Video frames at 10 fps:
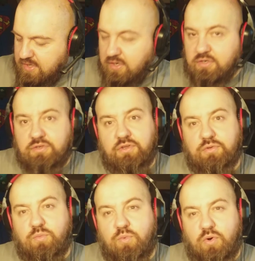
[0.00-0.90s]
on
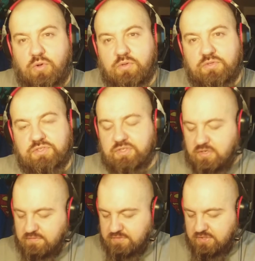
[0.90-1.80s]
the walls
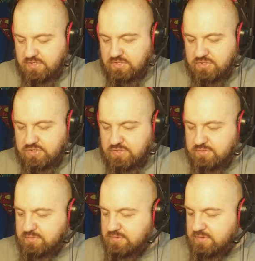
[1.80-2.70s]
of the
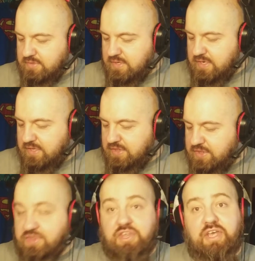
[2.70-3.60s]
dungeon, I
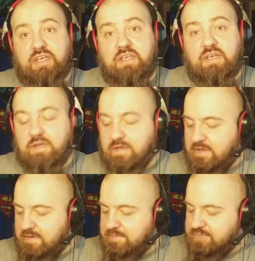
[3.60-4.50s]
think.
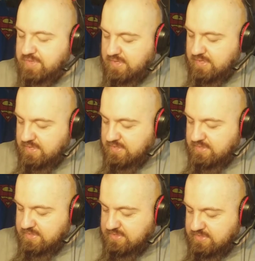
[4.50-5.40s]

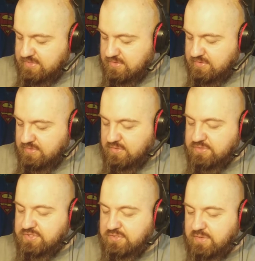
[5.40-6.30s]
And this is
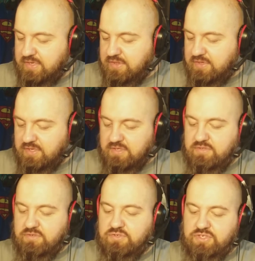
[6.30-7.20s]
also, I think,
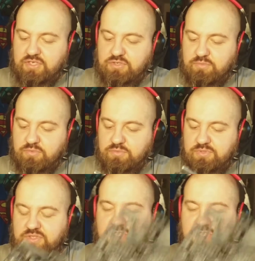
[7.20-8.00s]
interchangeable with